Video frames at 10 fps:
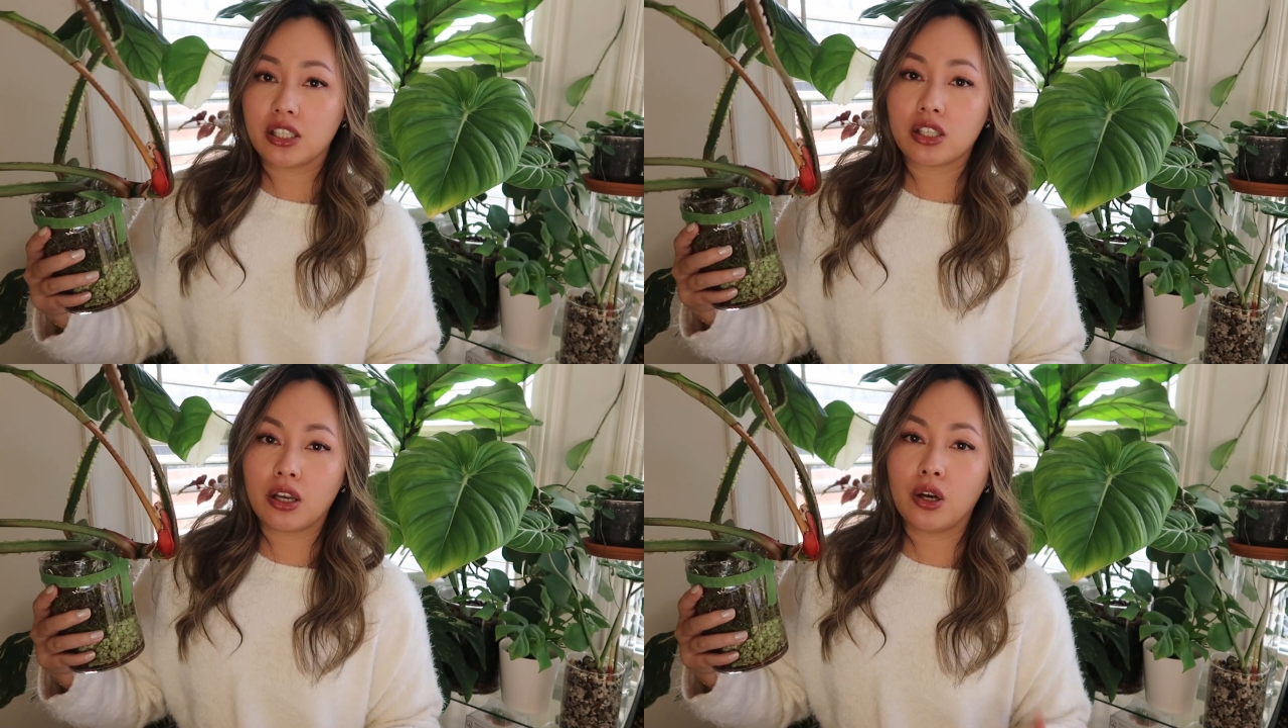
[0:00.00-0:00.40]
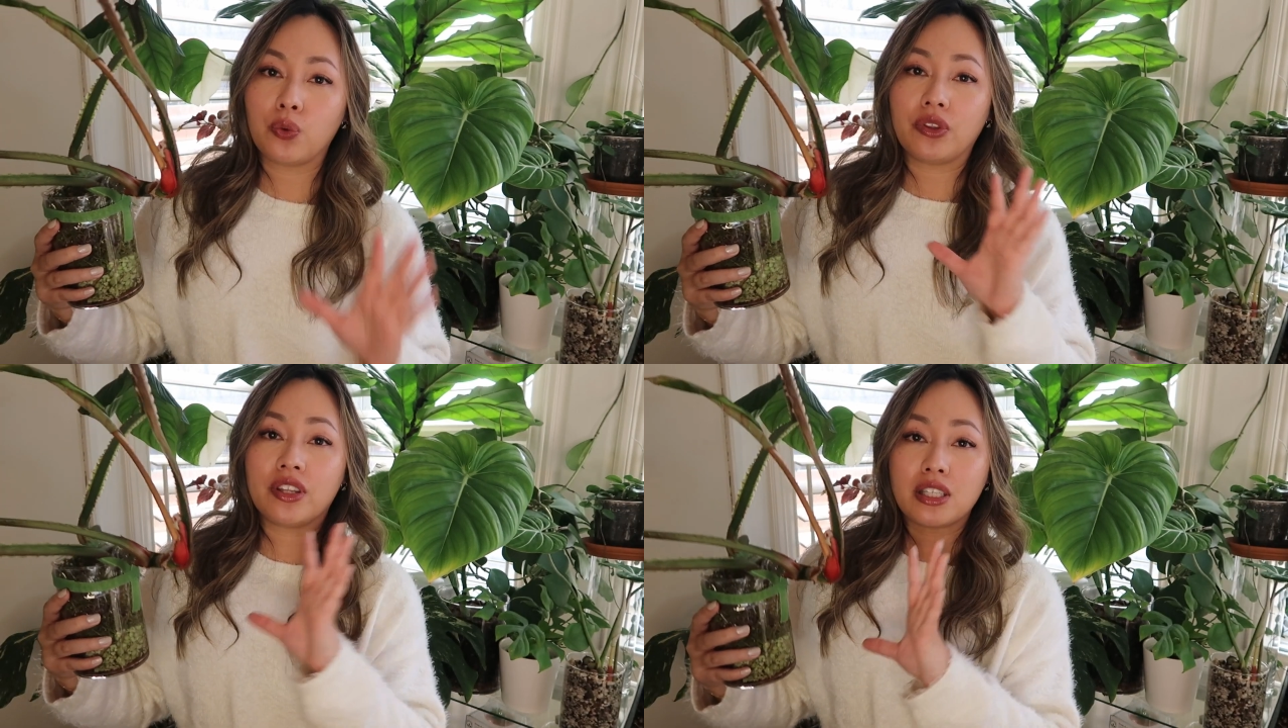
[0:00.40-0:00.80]

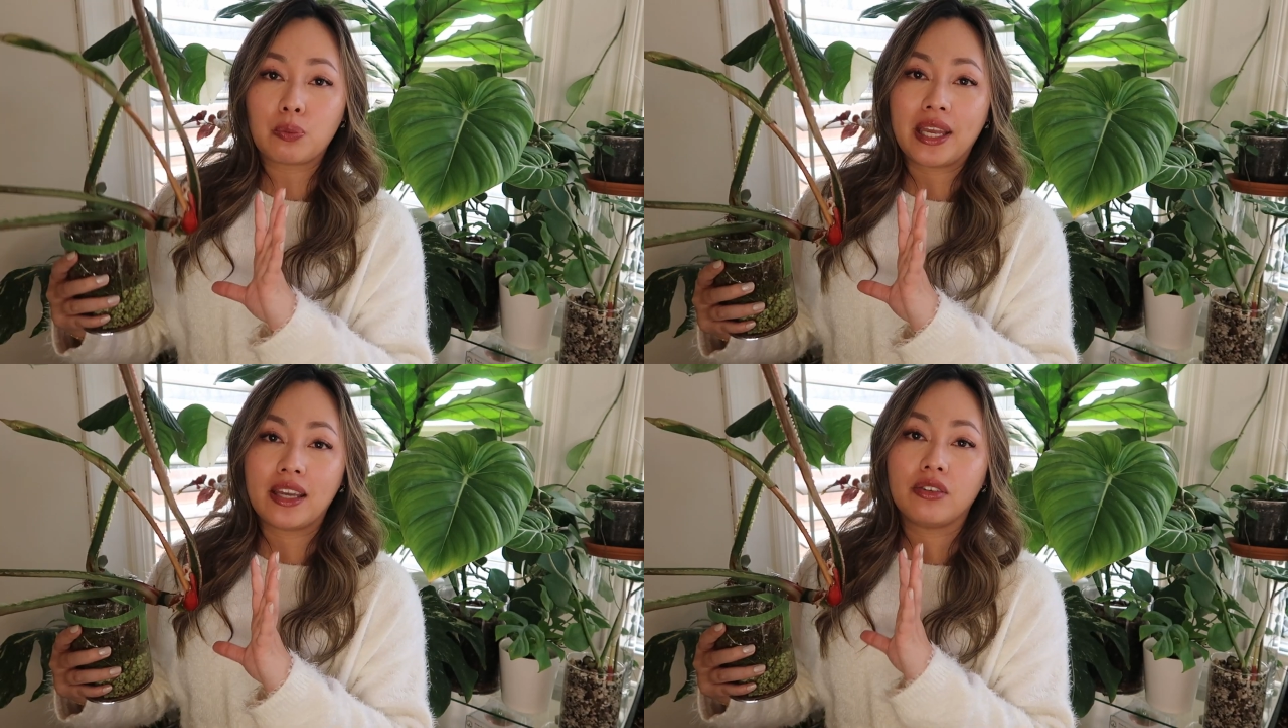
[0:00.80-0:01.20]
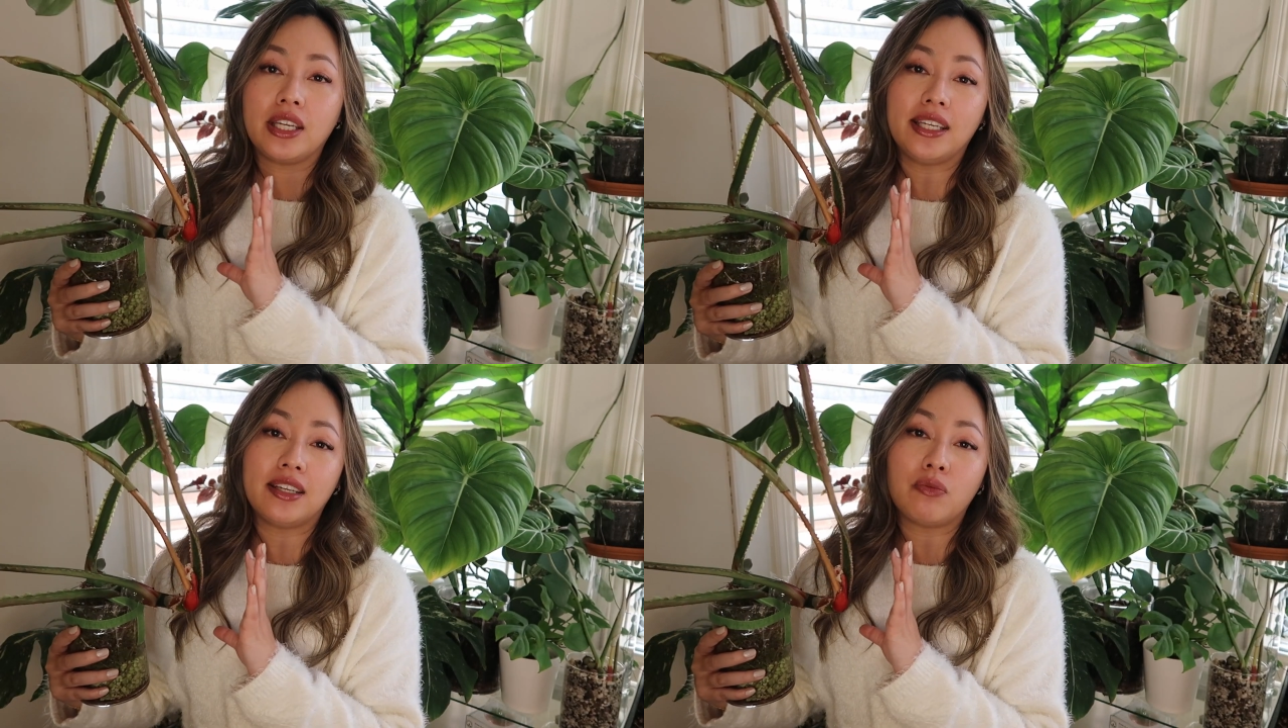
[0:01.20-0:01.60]
So this plant
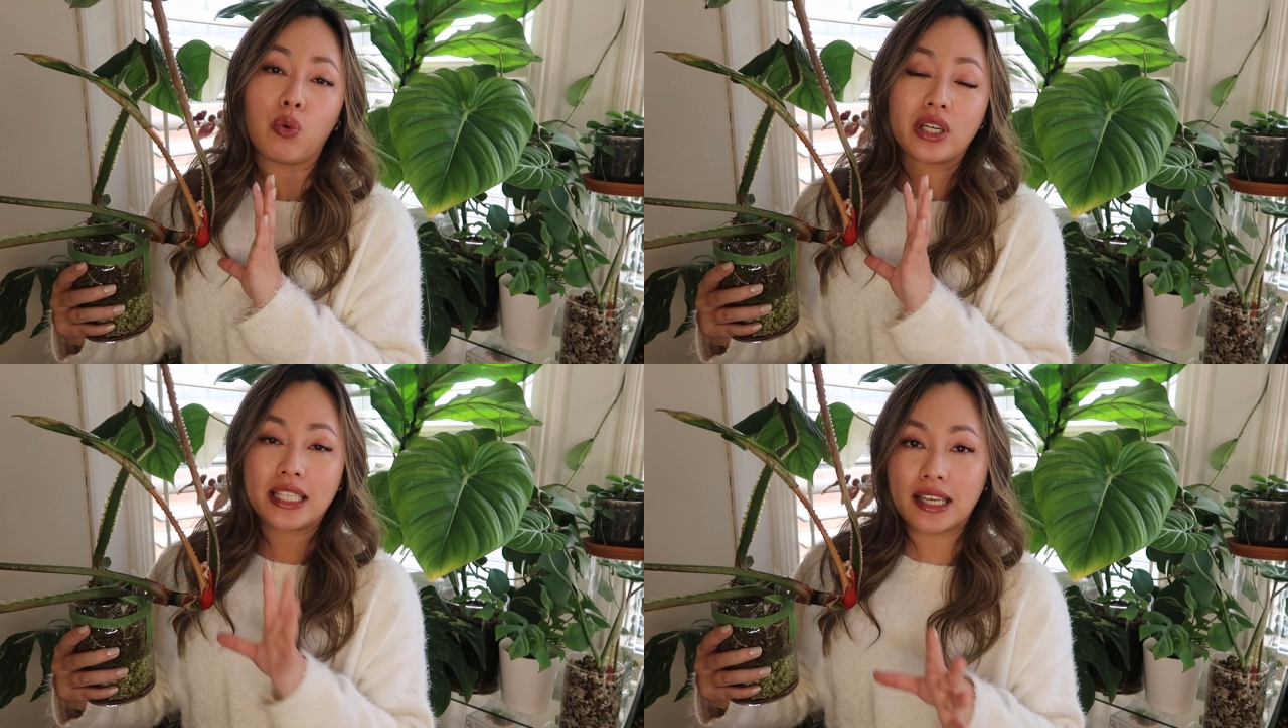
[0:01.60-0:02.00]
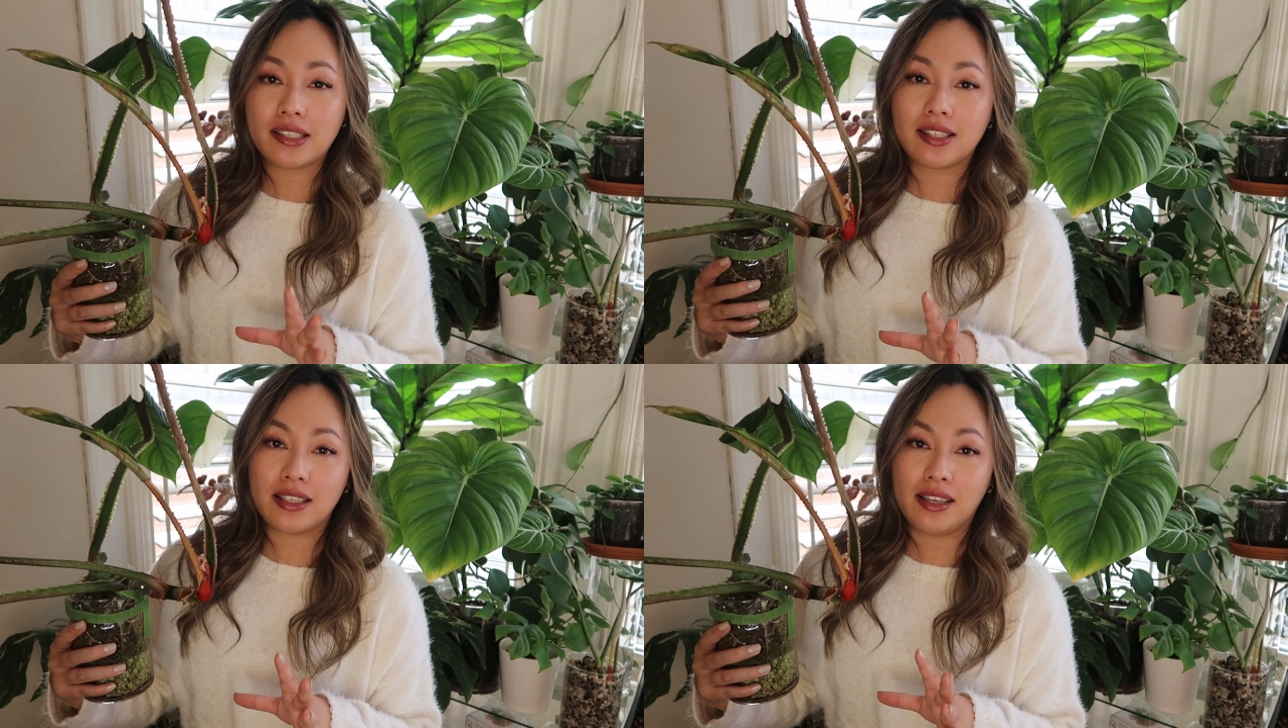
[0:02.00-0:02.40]
needed more
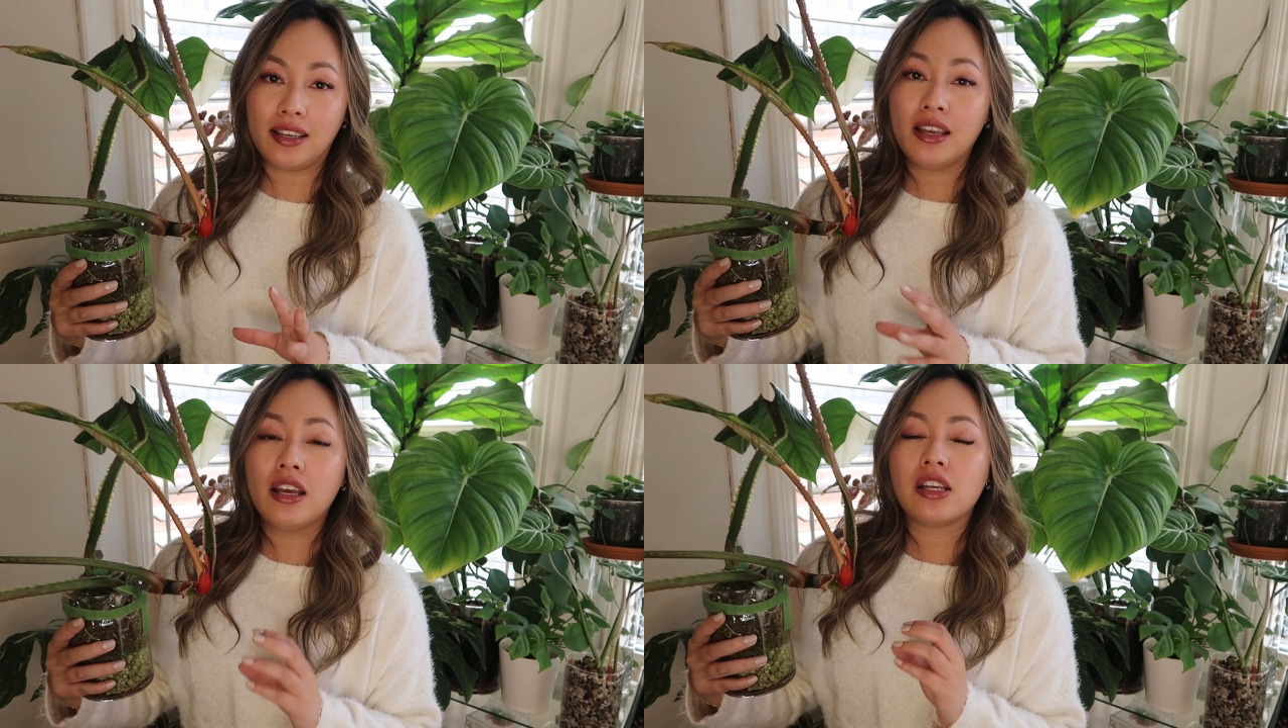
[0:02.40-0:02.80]
TLC,